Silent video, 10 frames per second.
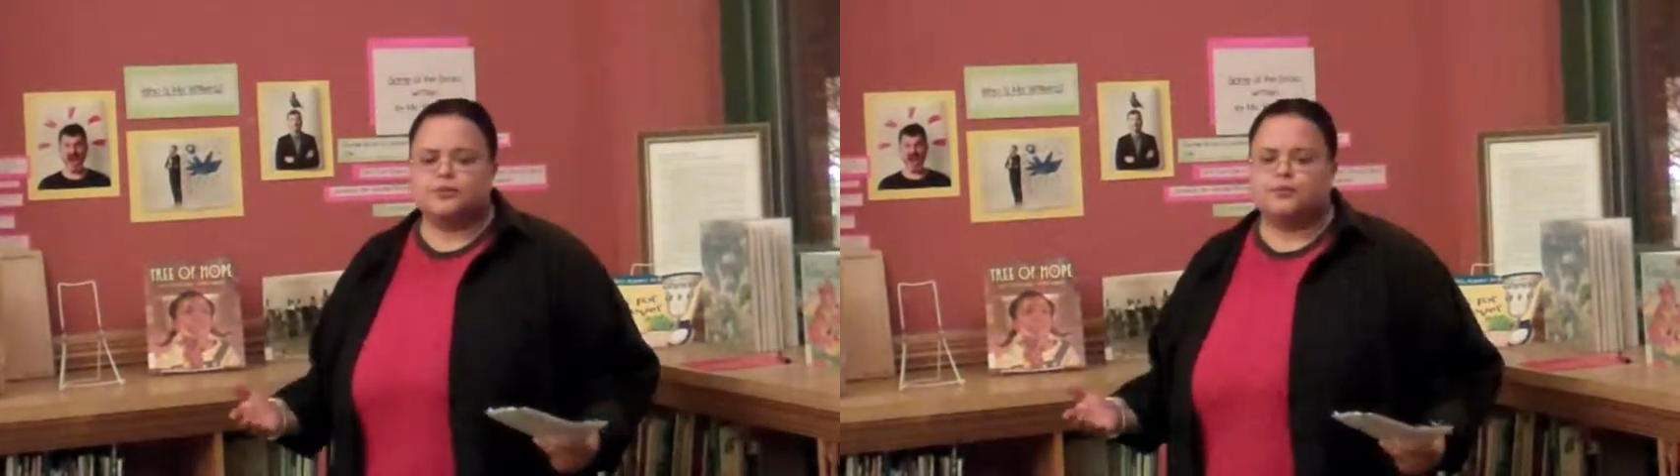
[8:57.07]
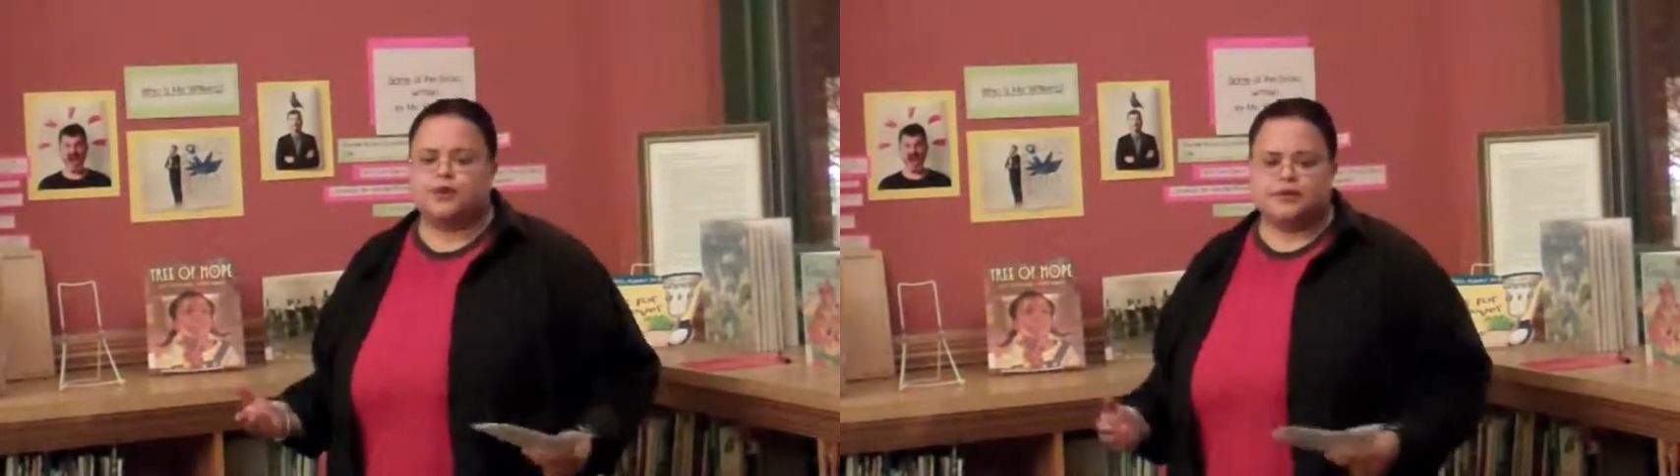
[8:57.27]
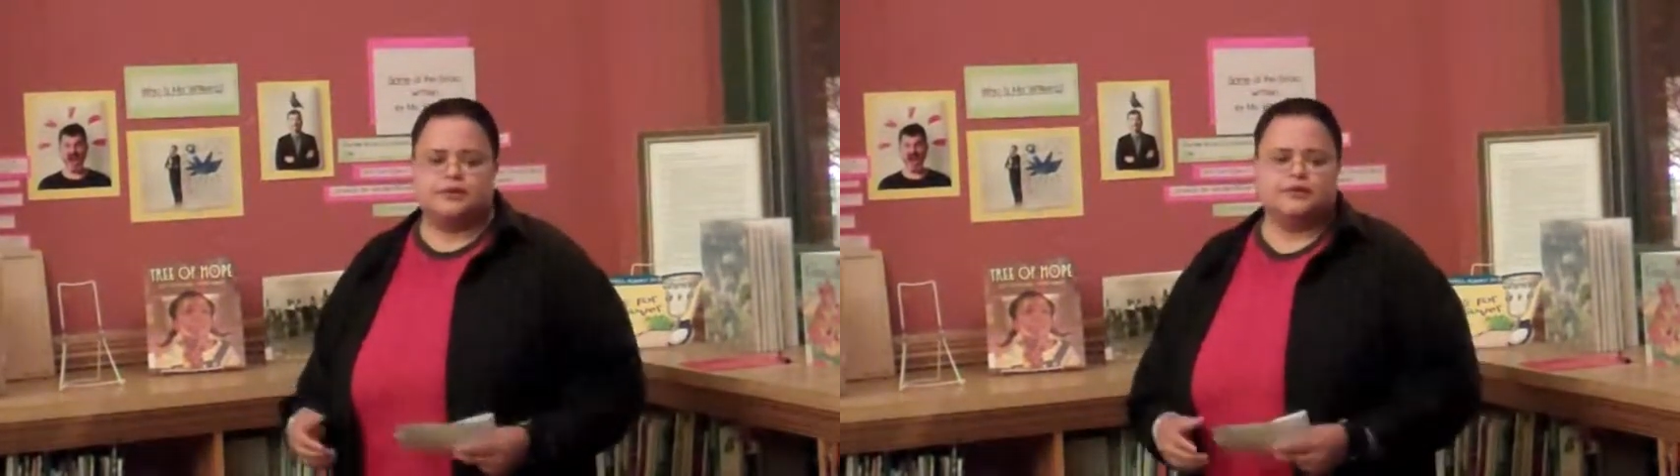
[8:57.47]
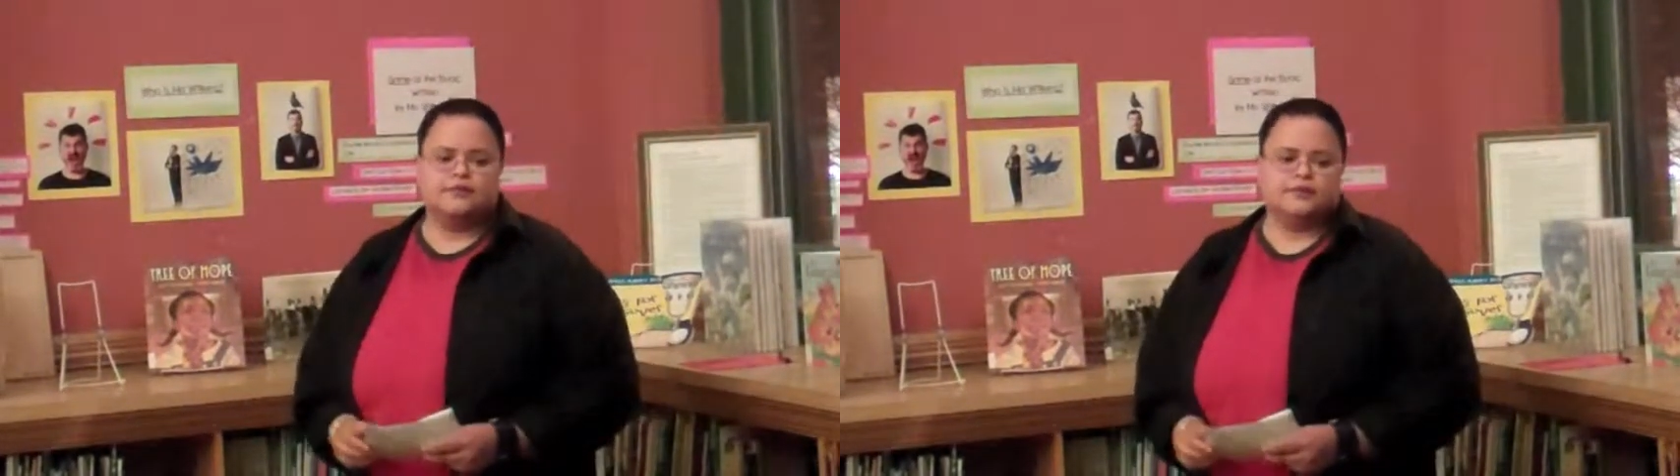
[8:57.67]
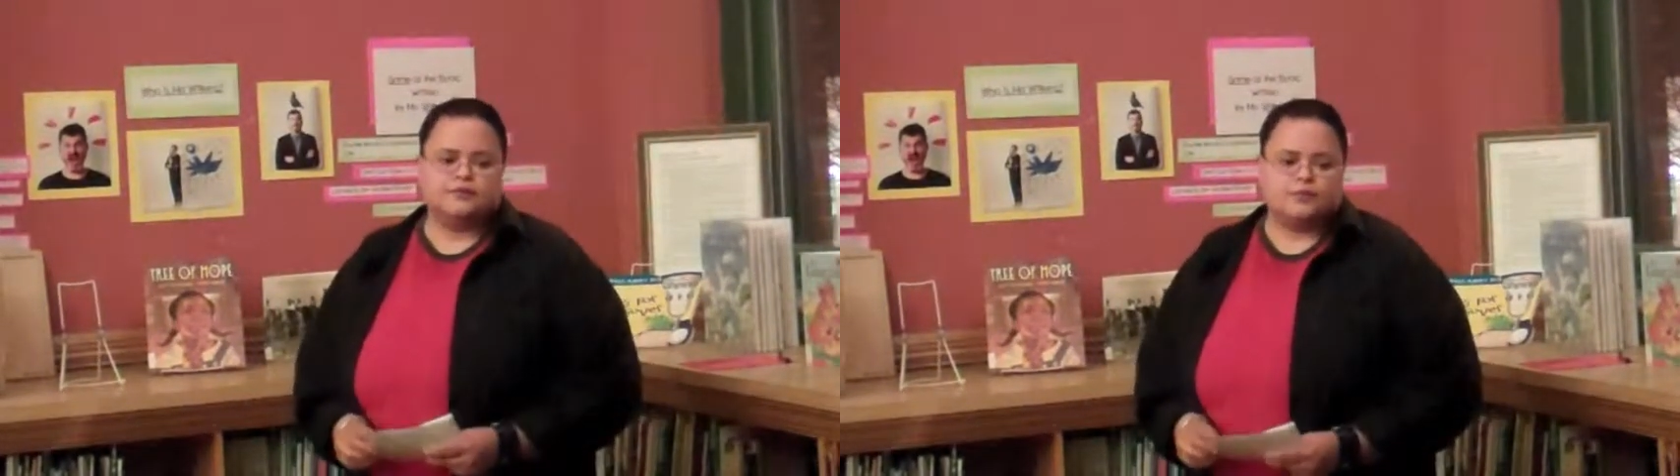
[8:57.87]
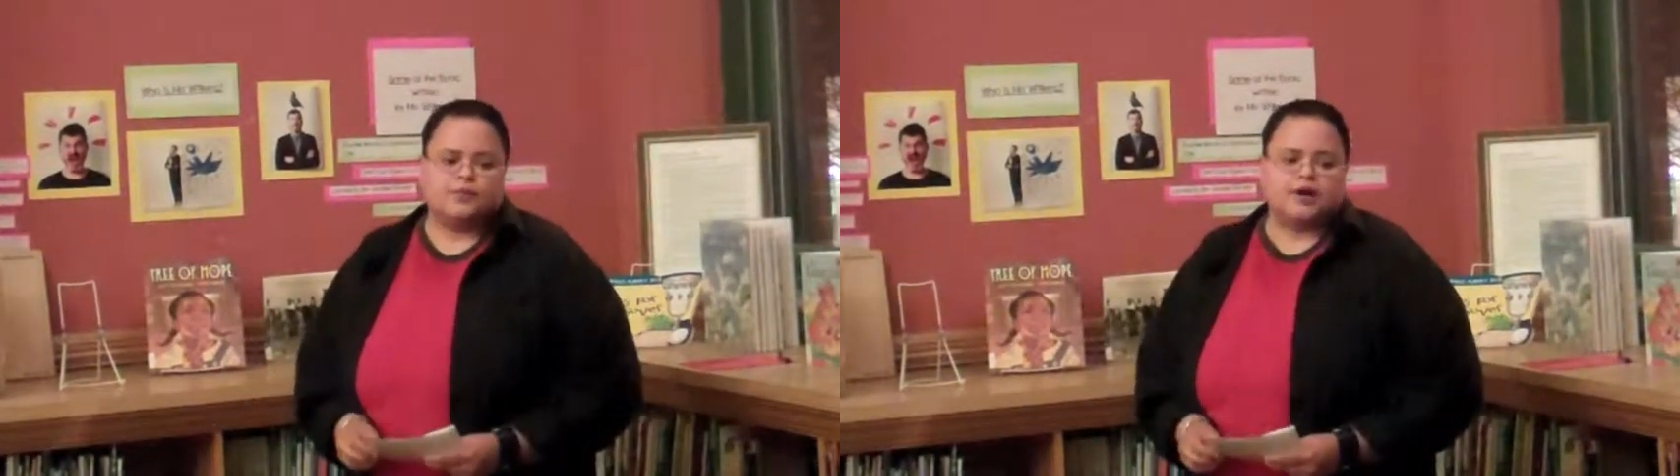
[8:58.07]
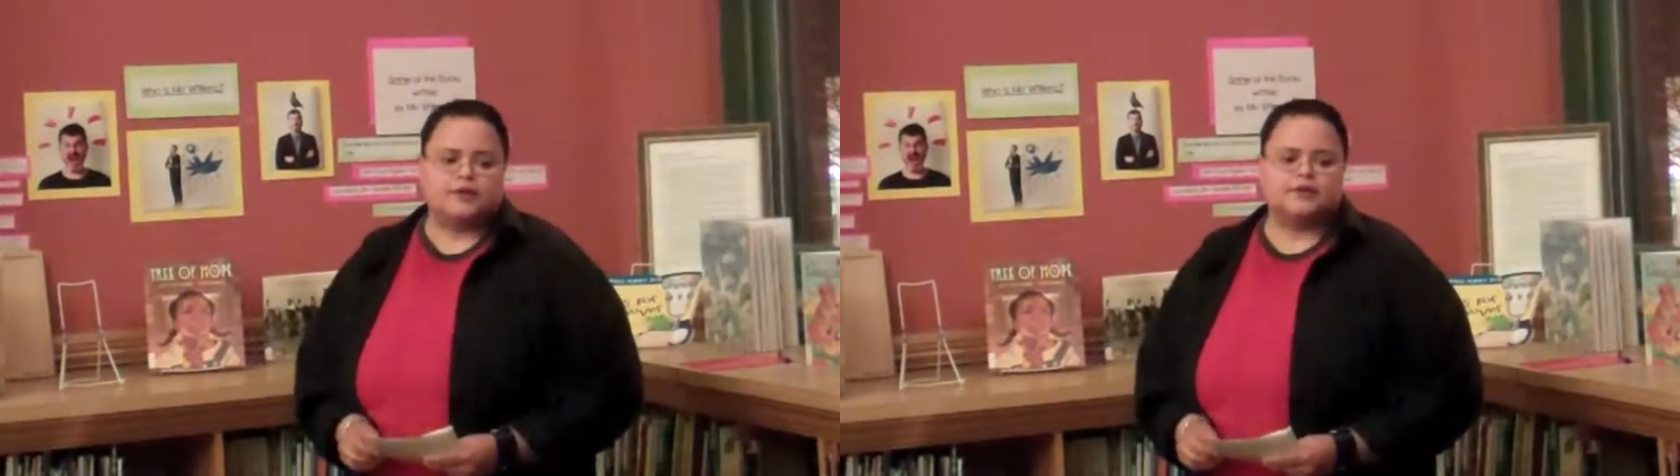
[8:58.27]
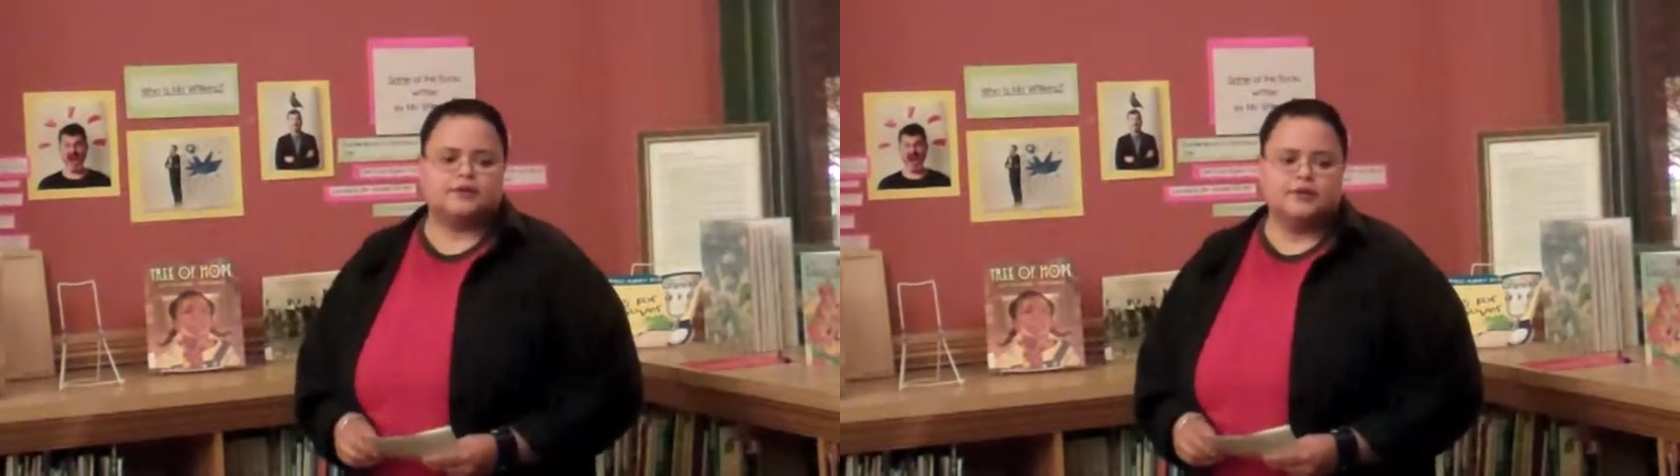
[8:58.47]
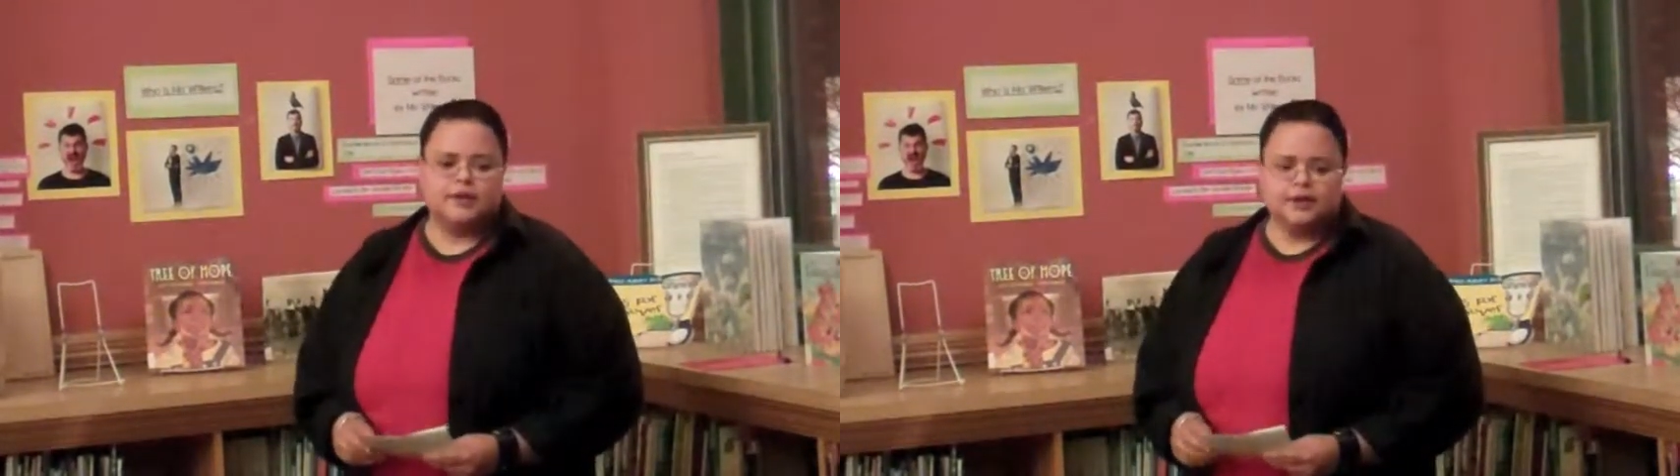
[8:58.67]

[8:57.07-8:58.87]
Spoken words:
what was.